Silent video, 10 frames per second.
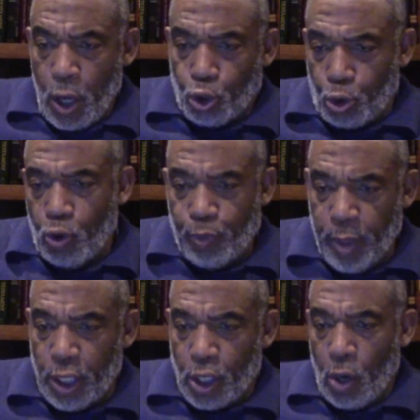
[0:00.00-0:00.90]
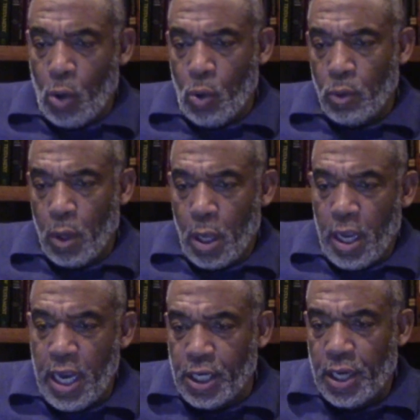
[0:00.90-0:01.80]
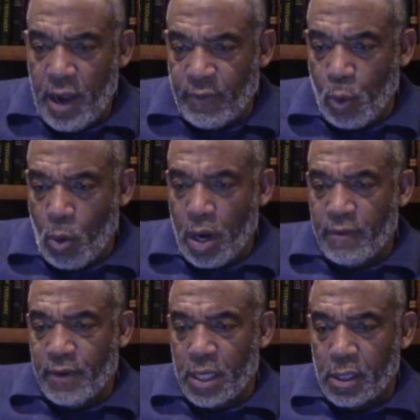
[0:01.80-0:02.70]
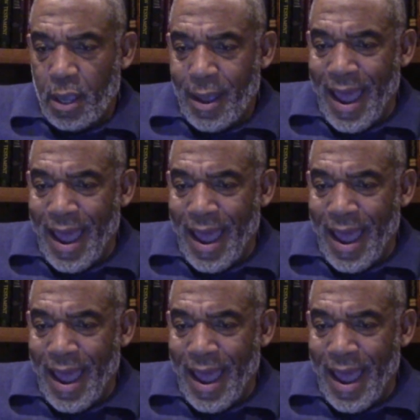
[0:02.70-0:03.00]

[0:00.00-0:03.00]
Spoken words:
truth be told, each and every one of us